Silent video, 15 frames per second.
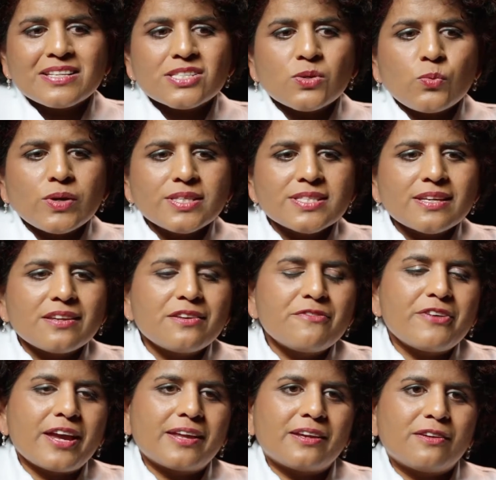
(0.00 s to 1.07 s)
So, what's
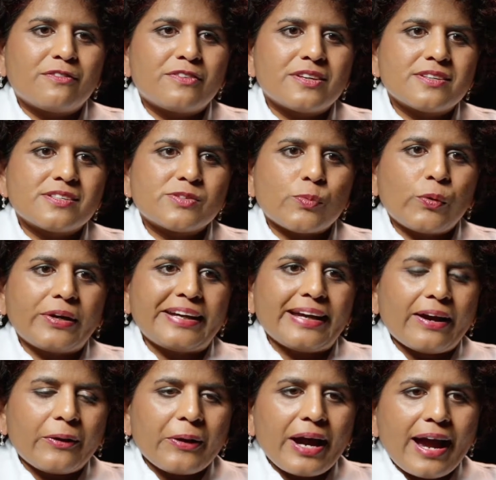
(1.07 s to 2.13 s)
innovative is we
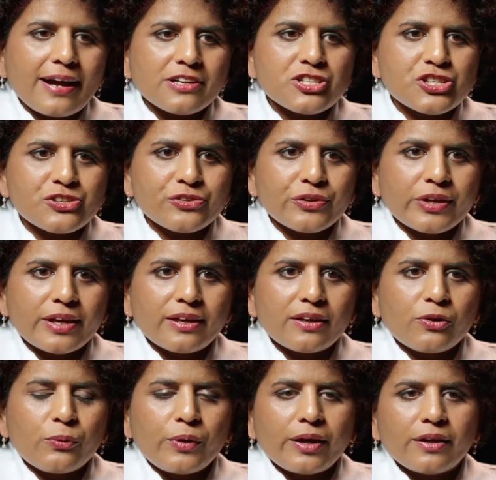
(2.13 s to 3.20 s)
are actually
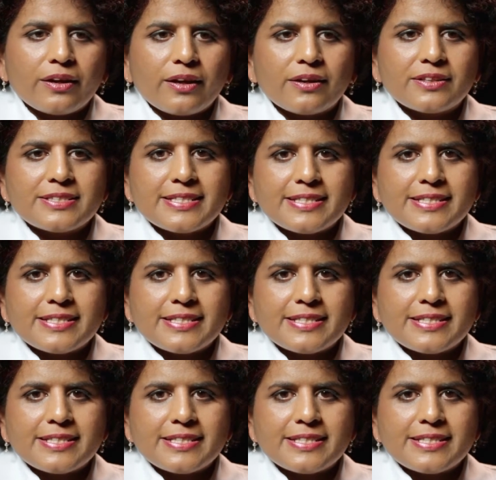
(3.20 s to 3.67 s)
creating a